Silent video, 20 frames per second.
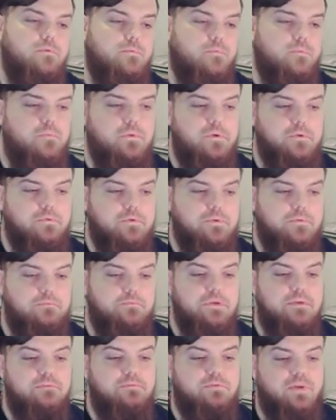we would
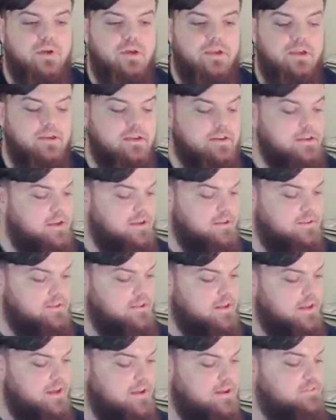be playing in the
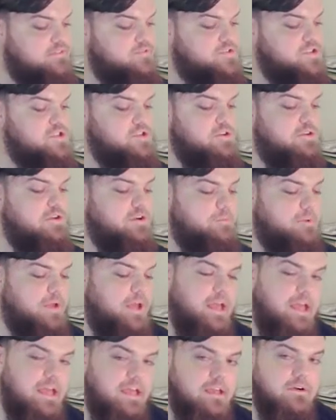F sharp
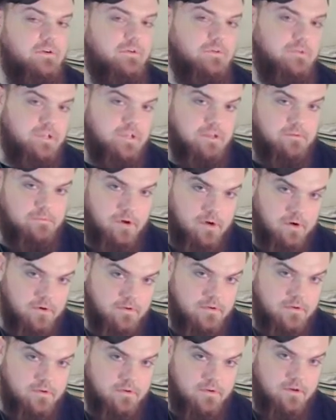Aeolian mode.
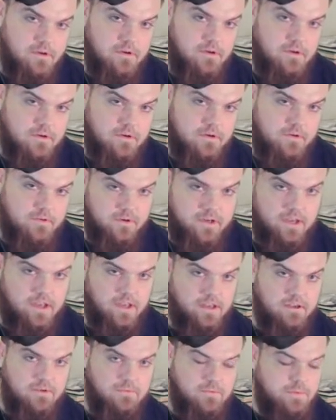
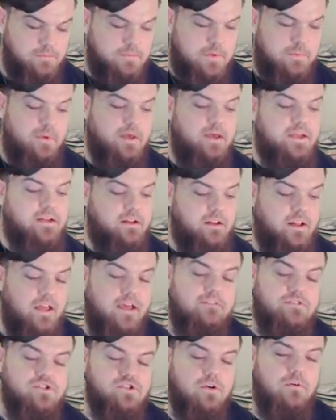Okay, we'd be playing an F
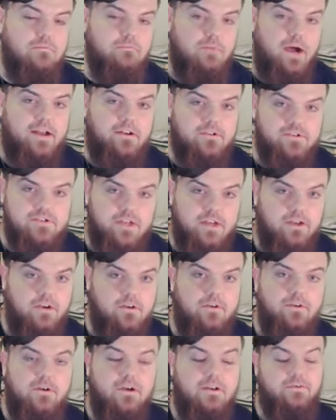sharp minor scale,
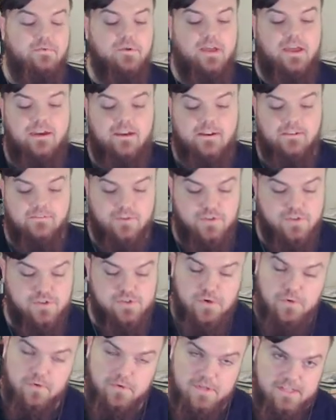and it would have a
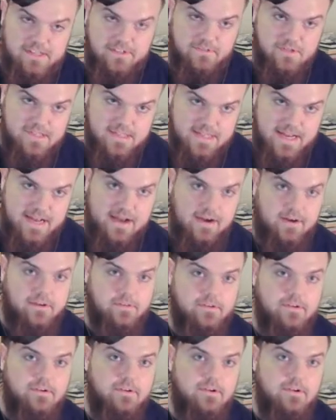totally different sound